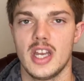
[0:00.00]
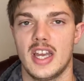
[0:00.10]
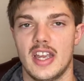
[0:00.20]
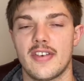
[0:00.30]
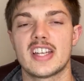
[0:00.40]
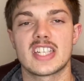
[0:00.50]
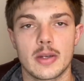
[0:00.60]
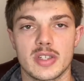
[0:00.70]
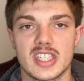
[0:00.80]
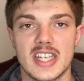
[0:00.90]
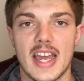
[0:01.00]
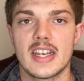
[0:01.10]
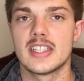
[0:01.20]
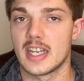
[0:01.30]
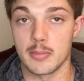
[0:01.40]
If I said it was a 10,
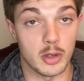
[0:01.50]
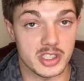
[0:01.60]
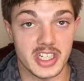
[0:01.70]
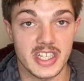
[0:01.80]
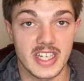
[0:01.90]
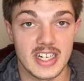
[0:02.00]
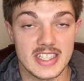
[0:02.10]
did it most likely get a